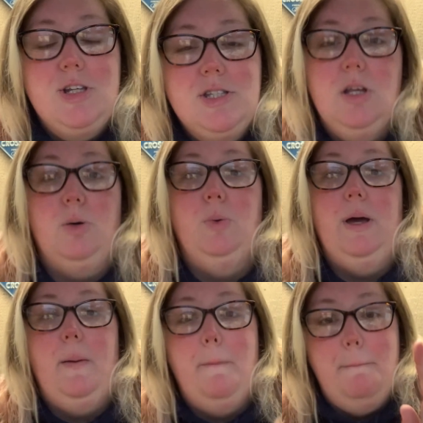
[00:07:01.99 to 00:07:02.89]
So
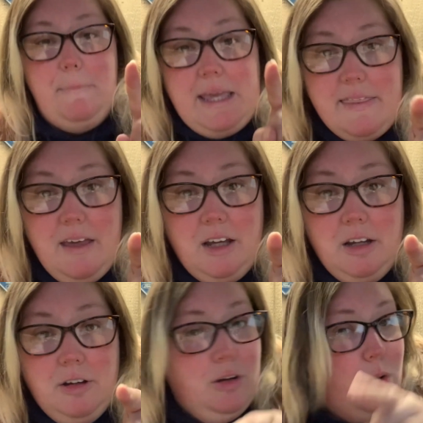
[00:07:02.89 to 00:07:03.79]
be
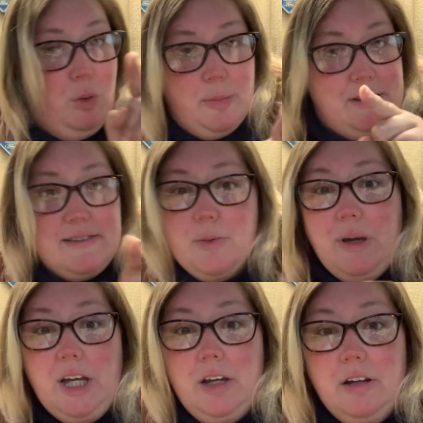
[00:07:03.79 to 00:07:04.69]
there or be
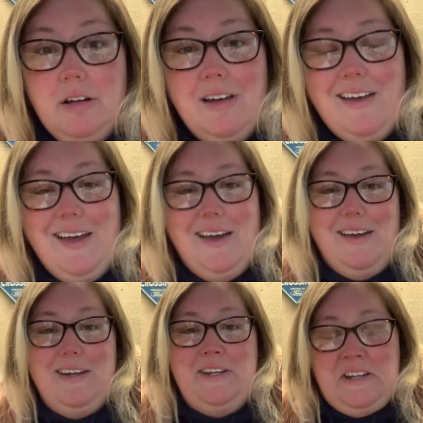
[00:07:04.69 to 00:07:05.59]
square
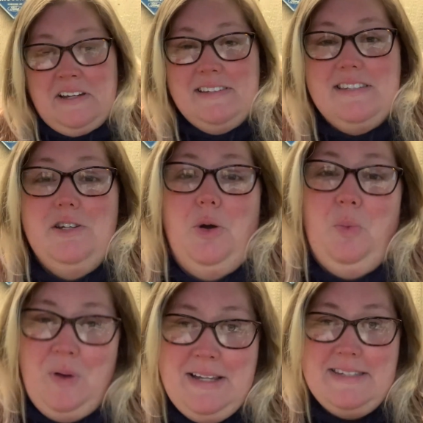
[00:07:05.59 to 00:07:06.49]
next
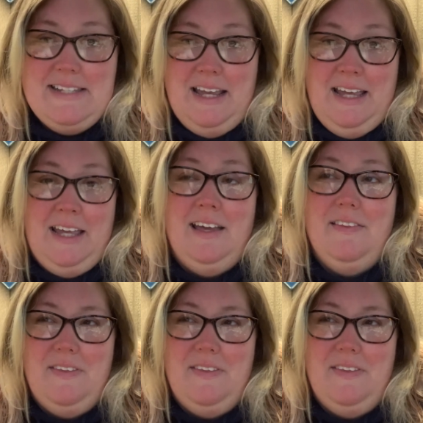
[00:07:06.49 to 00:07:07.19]
Wednesday.